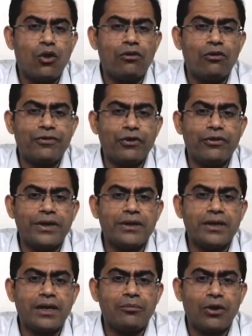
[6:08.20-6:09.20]
of your
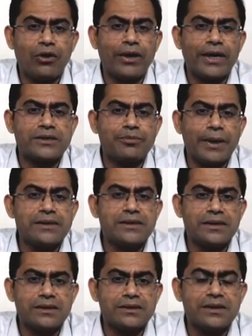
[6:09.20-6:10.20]
income or
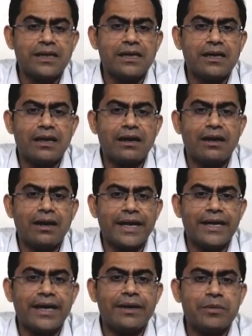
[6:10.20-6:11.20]
expenses
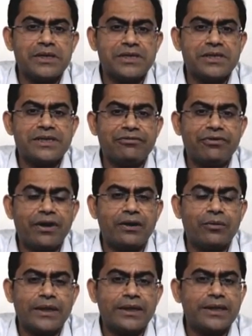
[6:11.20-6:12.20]
in an emergency
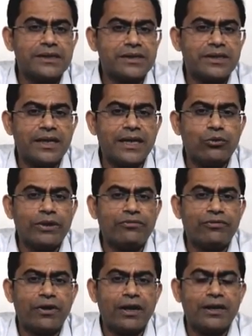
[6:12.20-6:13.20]
fund, whether it is in a liquid
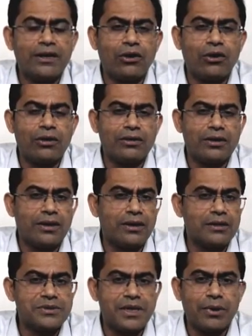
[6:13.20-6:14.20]
fund or
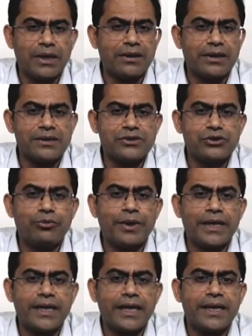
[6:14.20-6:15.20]
some other
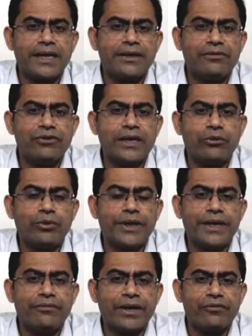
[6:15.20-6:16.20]
instrument that can give you
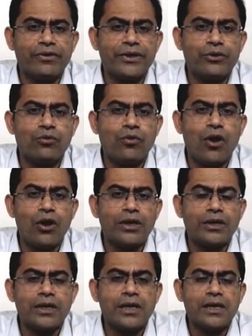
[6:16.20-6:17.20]
liquidity whenever you want,